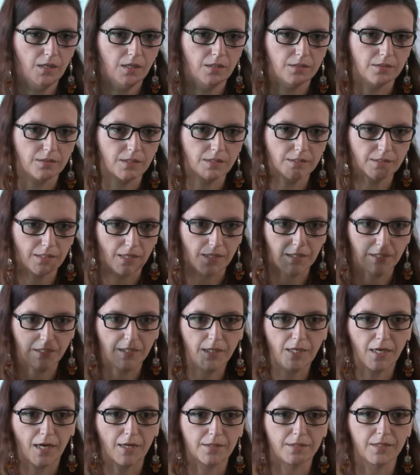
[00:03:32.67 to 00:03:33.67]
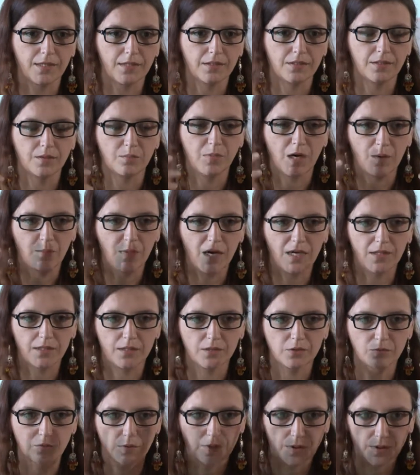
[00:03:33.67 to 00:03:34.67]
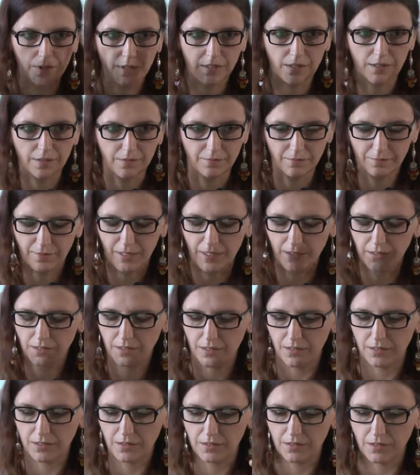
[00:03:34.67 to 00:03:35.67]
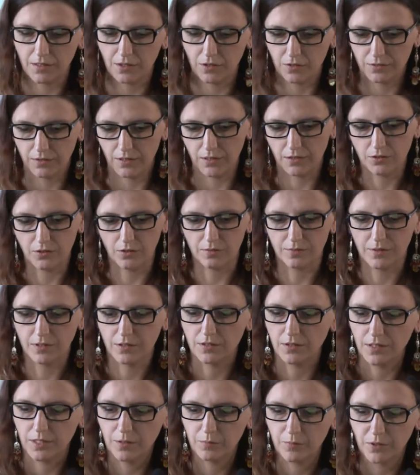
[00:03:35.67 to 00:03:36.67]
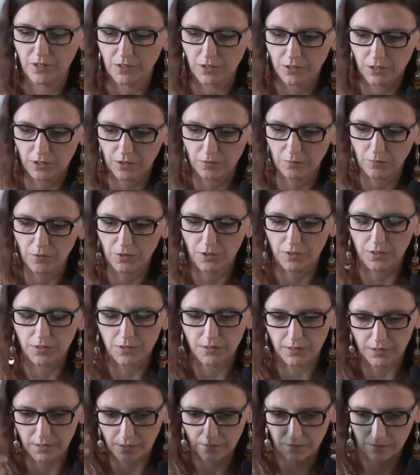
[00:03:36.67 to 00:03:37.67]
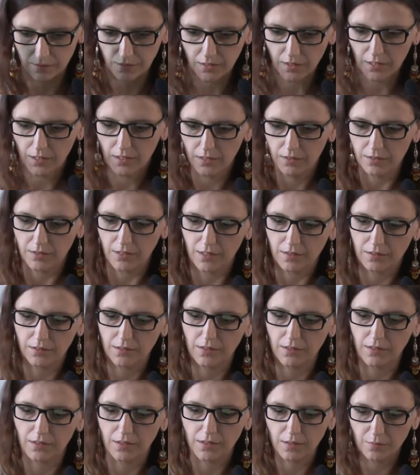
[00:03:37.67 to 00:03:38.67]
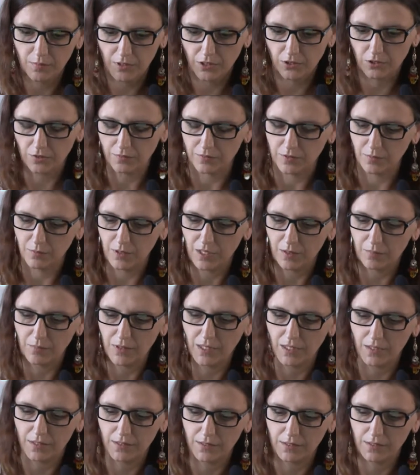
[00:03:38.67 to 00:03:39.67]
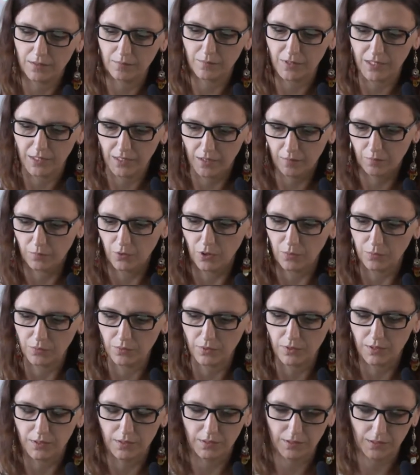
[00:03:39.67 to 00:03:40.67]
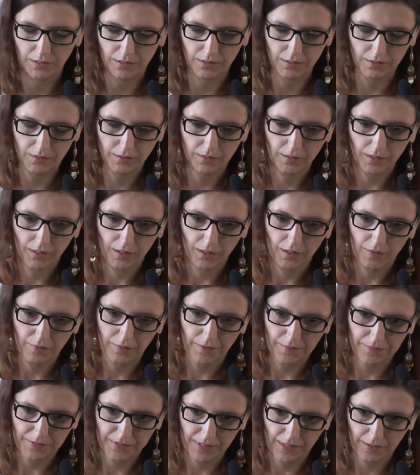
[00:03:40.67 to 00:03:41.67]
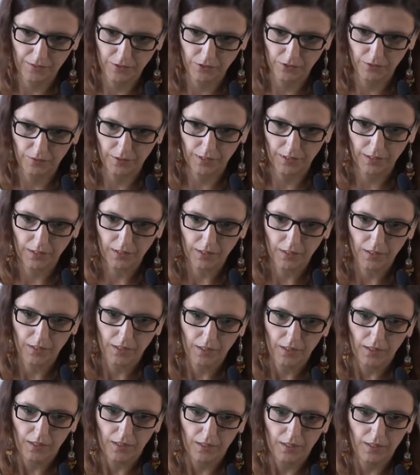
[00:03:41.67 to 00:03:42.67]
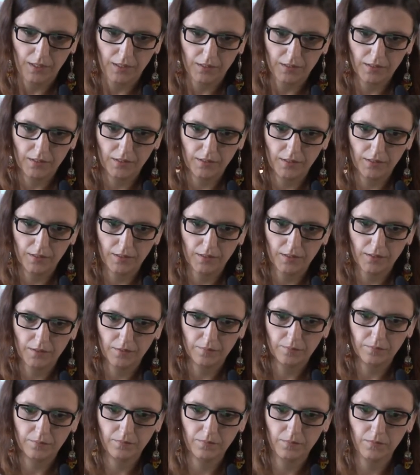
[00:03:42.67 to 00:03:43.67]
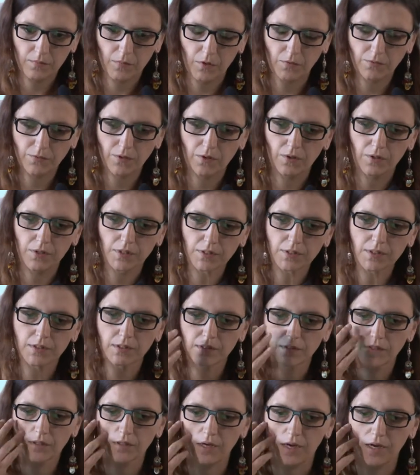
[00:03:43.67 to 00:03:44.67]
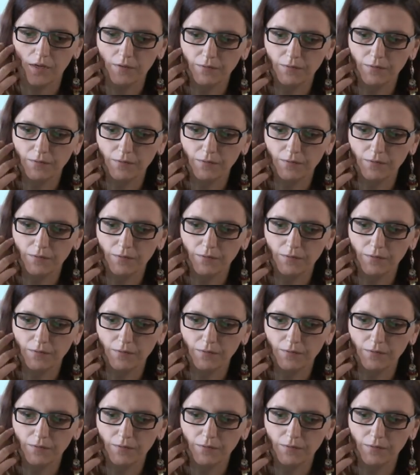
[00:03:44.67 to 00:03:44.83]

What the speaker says: this idea that the barbarians were really invented in the context of the Greek-Persian Wars, and that the image of the barbarian became popular in the 5th century? And of course, I